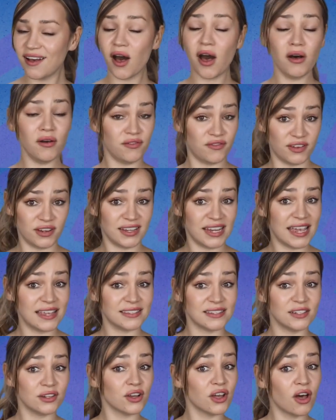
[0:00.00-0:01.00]
Often
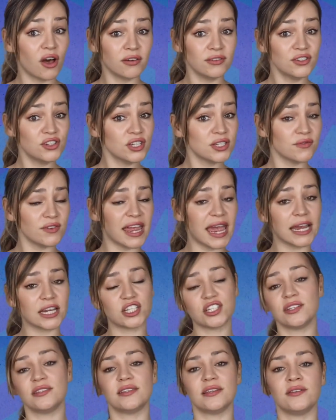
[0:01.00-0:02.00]
it's an unconscious
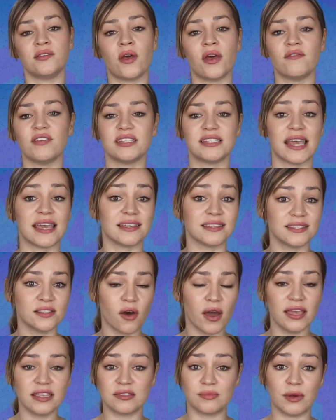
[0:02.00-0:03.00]
reaction to nervous
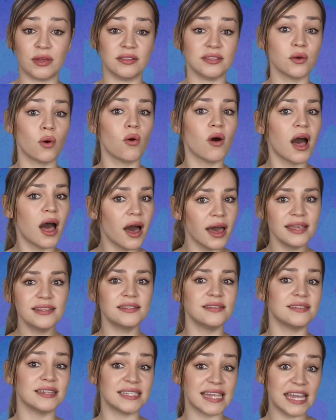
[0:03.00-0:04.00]
excitement or
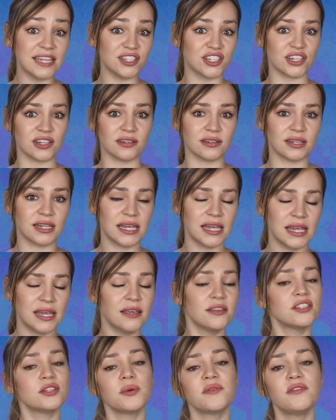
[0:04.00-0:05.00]
heightened attention.
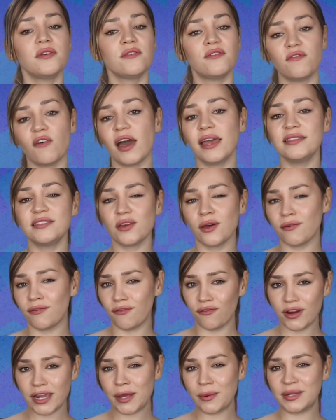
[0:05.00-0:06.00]
So if you find her
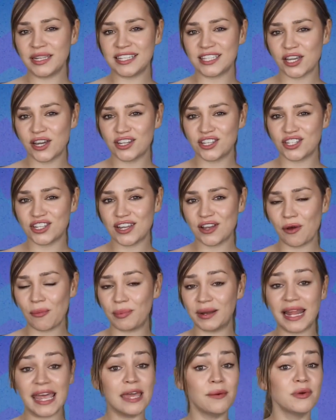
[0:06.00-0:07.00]
frequently touching or
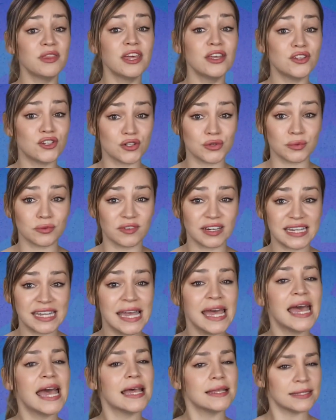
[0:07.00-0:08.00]
playing with her jewelry,
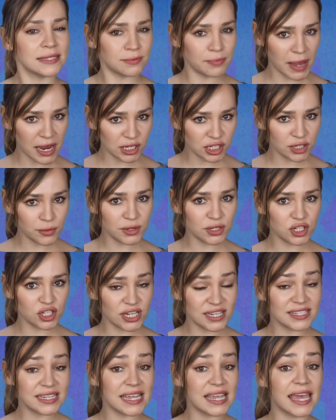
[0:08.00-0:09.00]
especially when
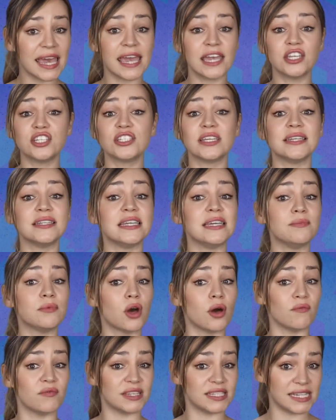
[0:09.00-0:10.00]
she's engaged in deep
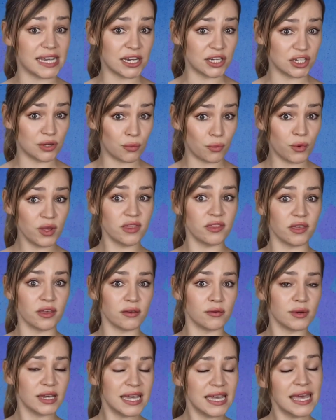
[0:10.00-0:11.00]
conversation with
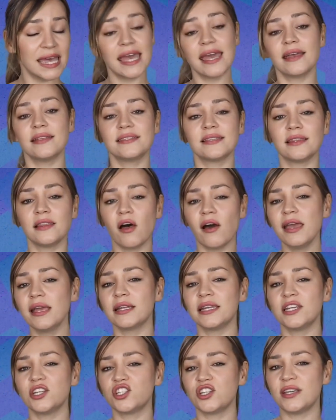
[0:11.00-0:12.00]
you, it's
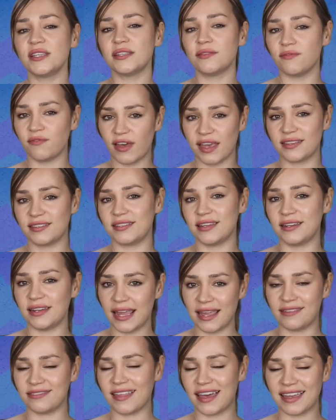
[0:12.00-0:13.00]
likely she's invested
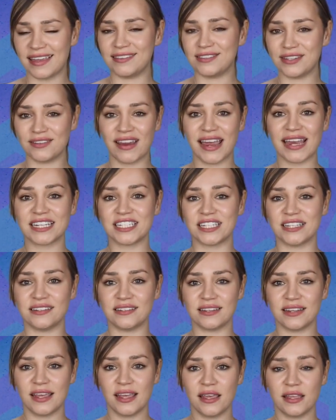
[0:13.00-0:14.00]
in that
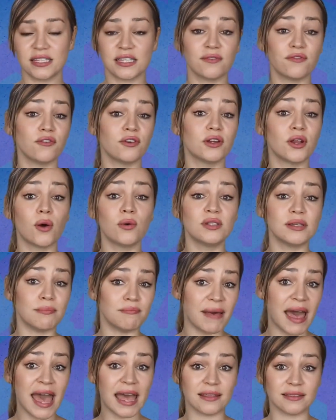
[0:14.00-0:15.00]
interaction. So for an older
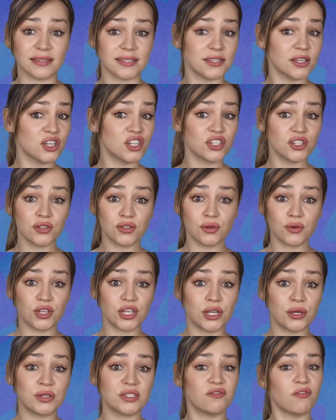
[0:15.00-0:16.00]
man, such subtle
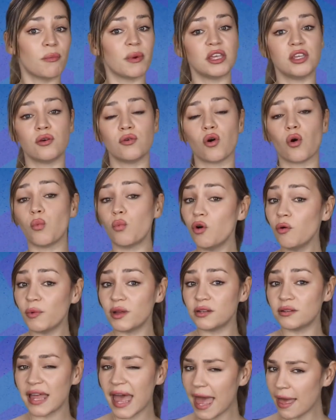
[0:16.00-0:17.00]
cues from a younger
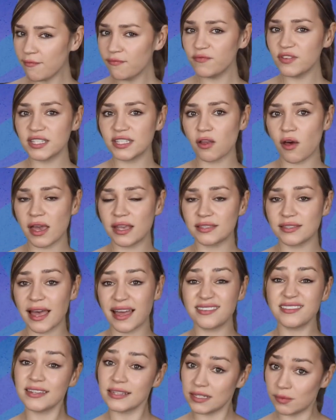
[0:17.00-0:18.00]
woman emphasize
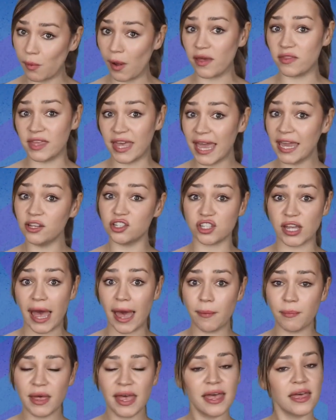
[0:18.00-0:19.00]
that despite the age
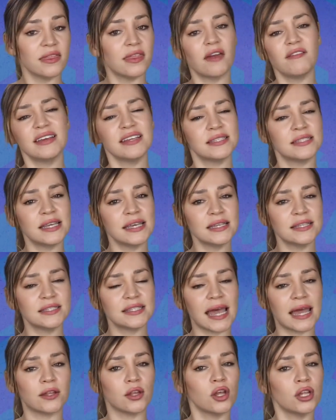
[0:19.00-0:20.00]
gap, there exists
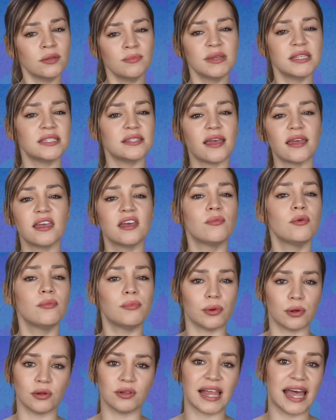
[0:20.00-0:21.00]
an unmistakable
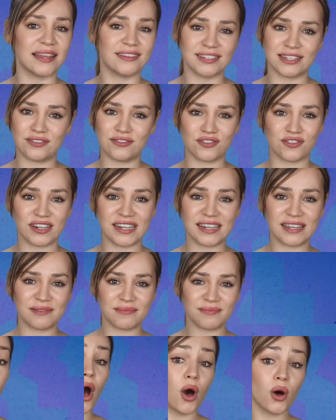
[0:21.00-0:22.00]
pull and intrigue.
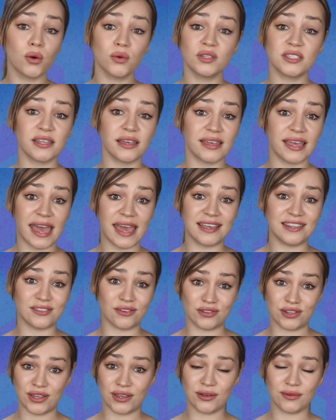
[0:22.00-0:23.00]
holds her gaze
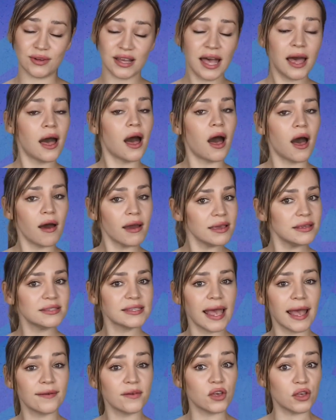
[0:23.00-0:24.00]
on you. Eyes
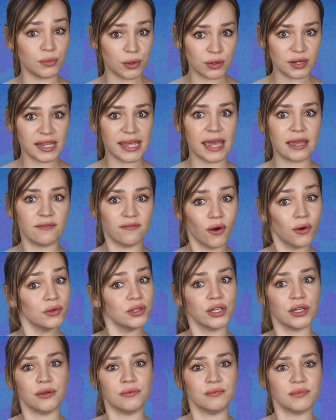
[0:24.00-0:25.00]
can communicate
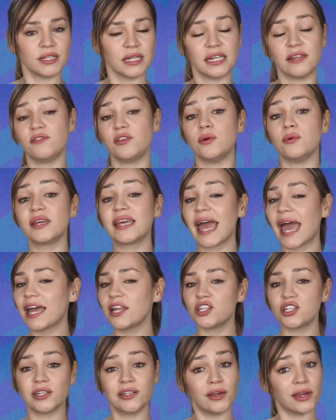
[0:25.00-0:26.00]
volumes, and if you
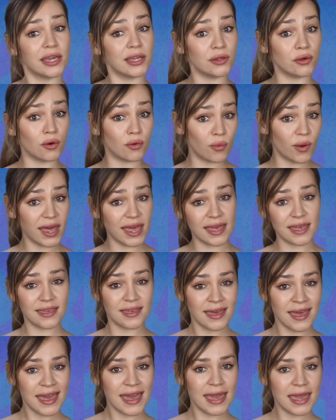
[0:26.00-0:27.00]
catch her looking your way,
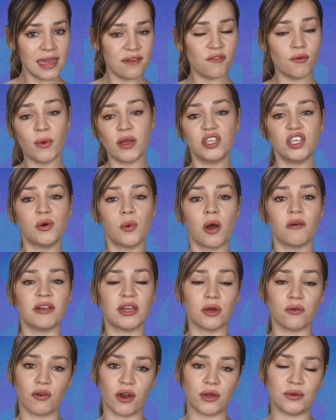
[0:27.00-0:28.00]
even when you are
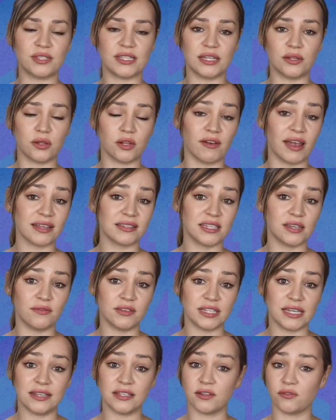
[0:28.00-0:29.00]
engrossed in other
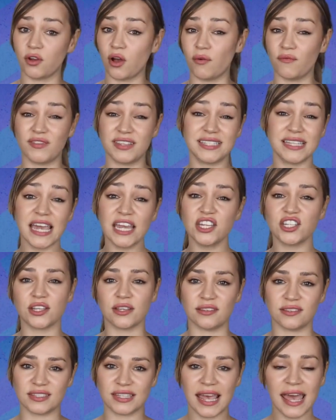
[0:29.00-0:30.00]
activities or
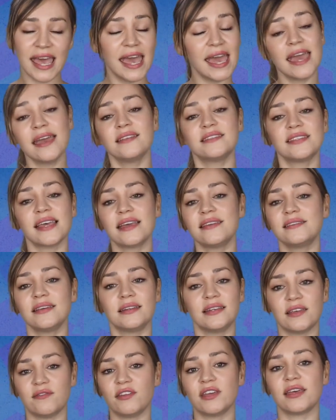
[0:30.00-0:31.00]
conversations, it's a
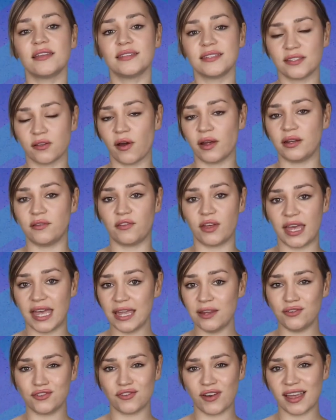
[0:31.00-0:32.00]
significant sign of her
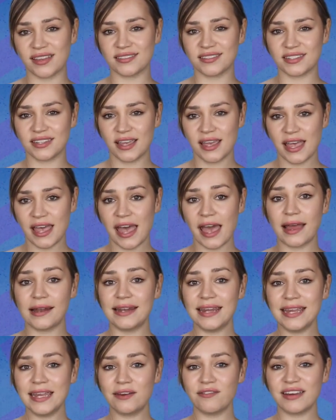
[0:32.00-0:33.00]
interest. Her
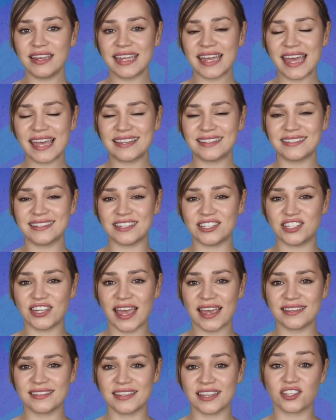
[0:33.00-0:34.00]
lingering gaze
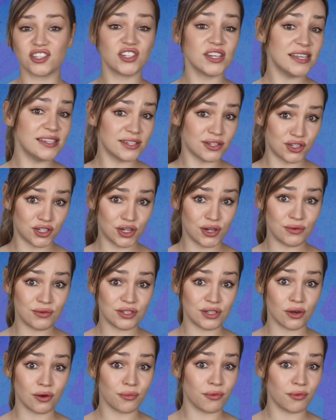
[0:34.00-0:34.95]
suggests that she's attuned to your